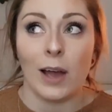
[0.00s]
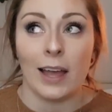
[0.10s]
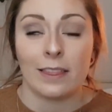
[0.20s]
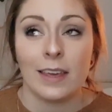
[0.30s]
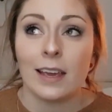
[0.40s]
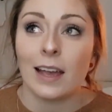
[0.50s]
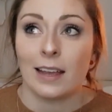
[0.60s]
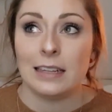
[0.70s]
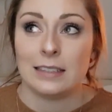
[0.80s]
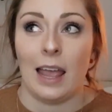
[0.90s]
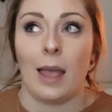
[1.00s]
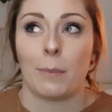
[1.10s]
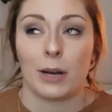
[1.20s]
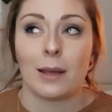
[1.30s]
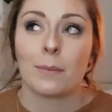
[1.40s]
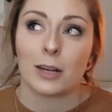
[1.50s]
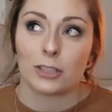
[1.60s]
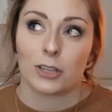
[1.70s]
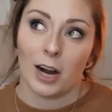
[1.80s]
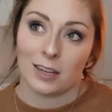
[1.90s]
I think I can say pretty much
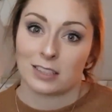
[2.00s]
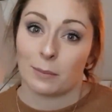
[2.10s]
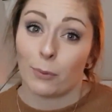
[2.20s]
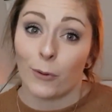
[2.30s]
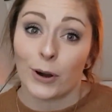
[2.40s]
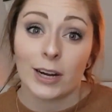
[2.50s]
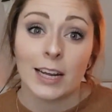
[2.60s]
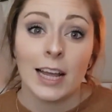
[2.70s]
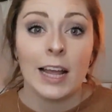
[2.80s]
across the board,